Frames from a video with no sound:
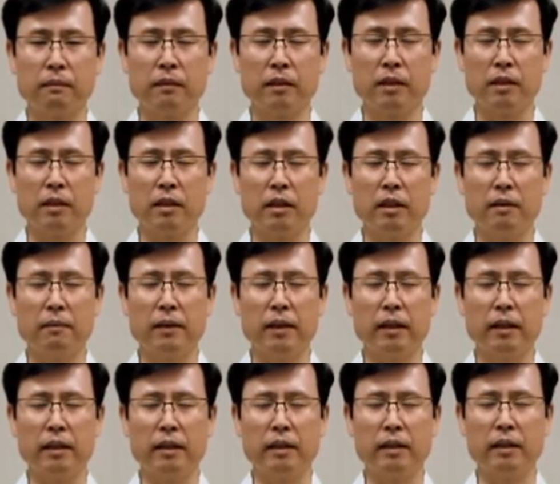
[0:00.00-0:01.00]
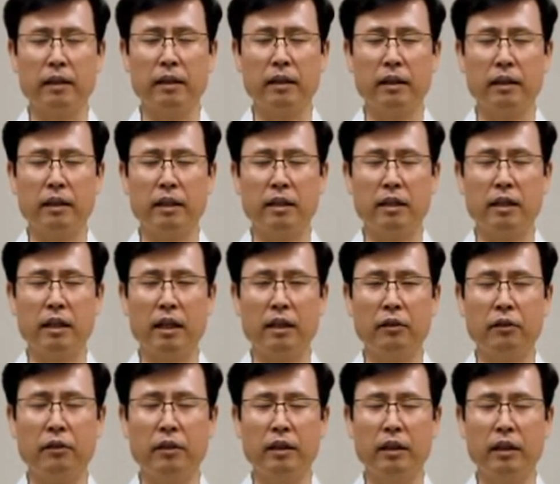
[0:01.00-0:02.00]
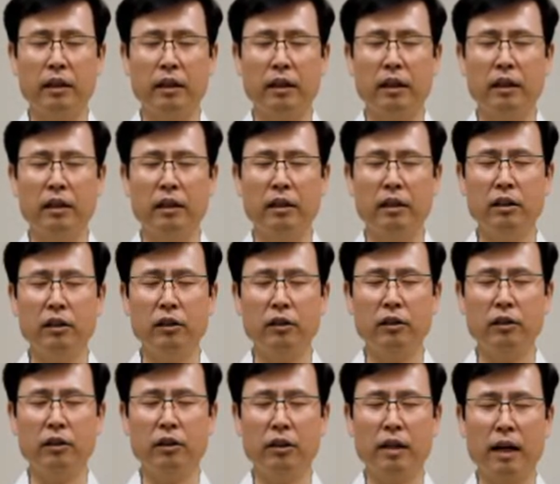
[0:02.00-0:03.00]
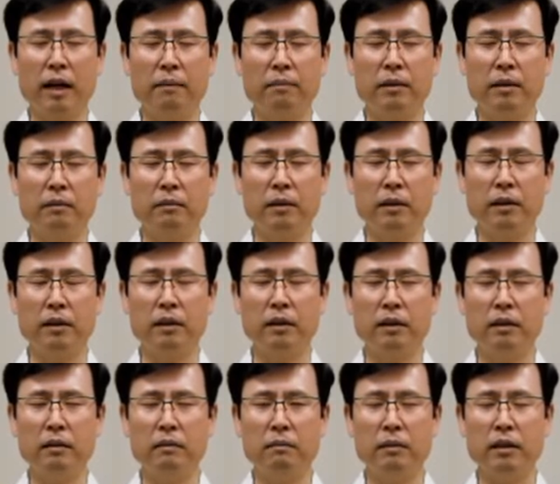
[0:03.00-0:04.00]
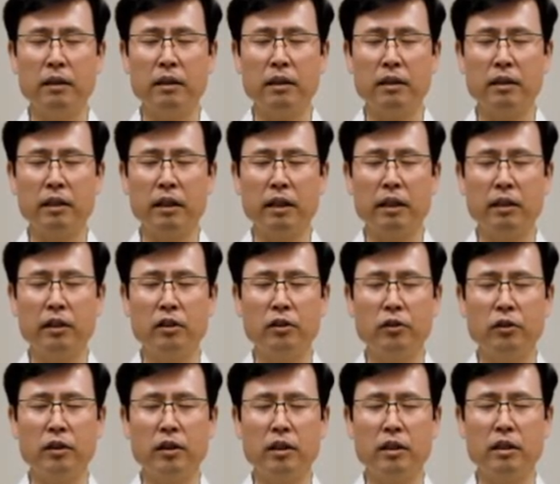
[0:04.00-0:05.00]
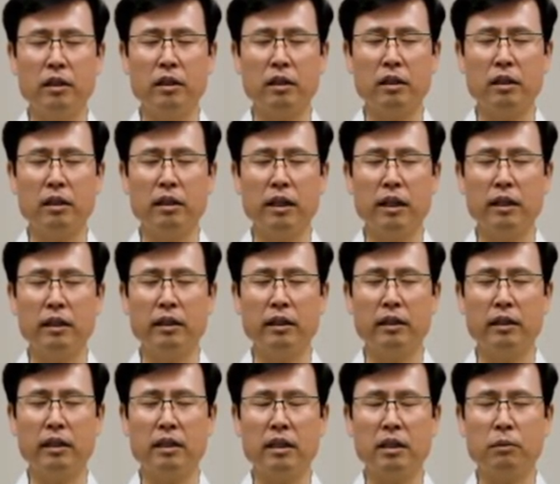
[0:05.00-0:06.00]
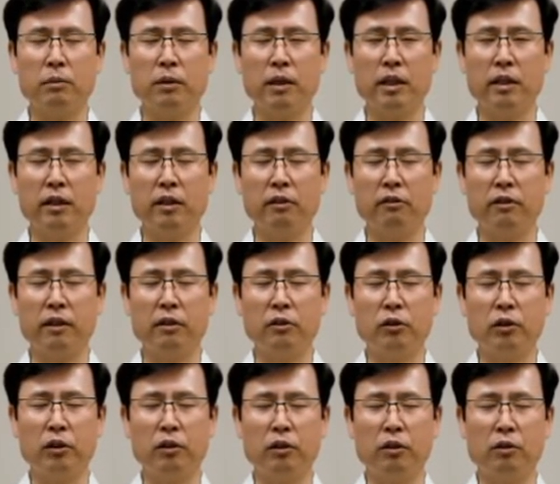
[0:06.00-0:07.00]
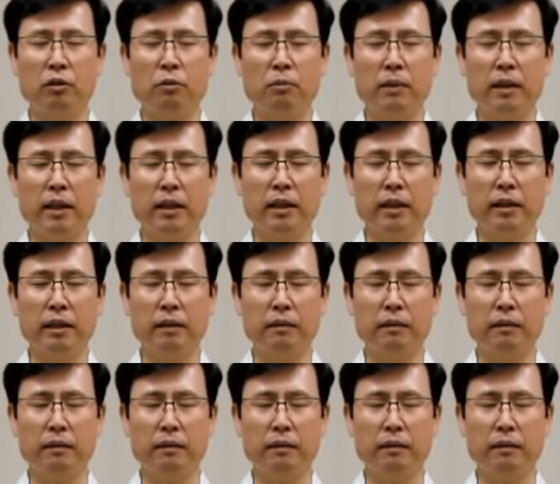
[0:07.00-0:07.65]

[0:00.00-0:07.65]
Stomach is not only in your abdomen, but its energy is connected and spreading throughout your whole body.